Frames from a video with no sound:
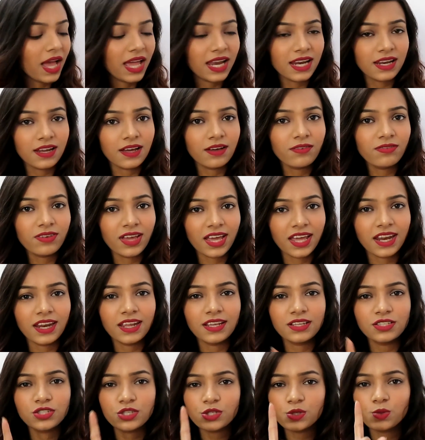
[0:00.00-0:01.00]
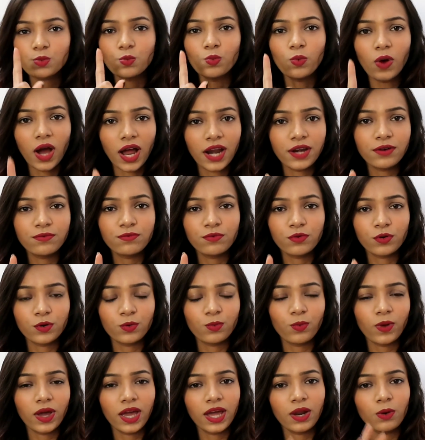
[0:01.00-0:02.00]
I love carrying just one
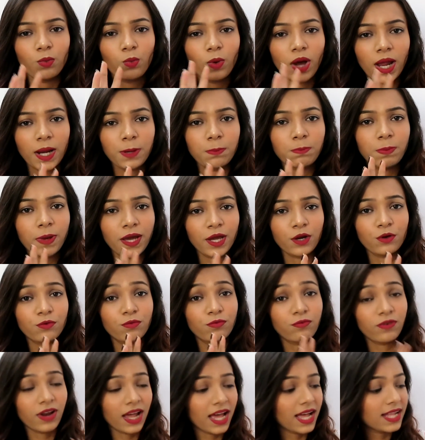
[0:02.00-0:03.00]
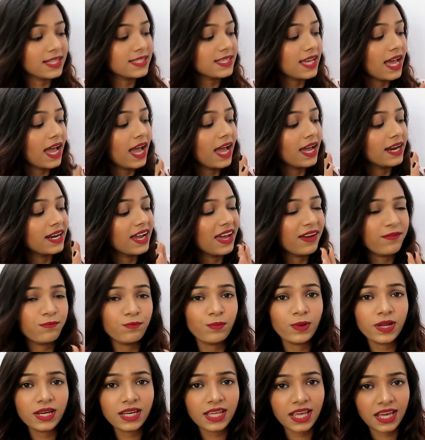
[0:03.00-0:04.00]
footwear, one pair of flats, and
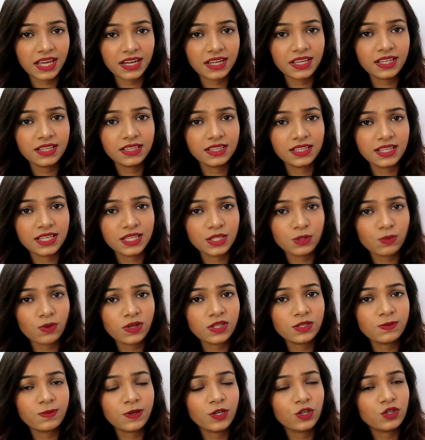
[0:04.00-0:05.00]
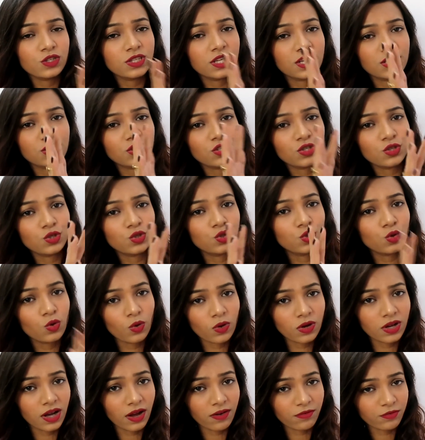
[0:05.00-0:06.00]
I've been carrying these ones because they're just
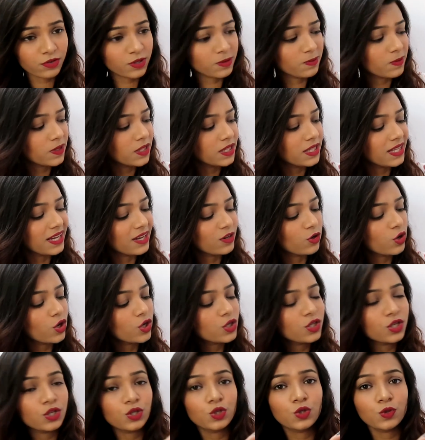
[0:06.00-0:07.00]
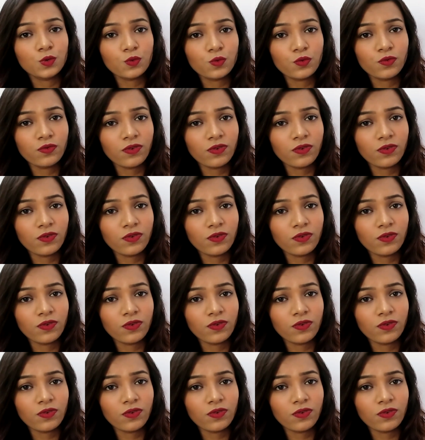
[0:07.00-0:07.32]
so comfortable. They're not too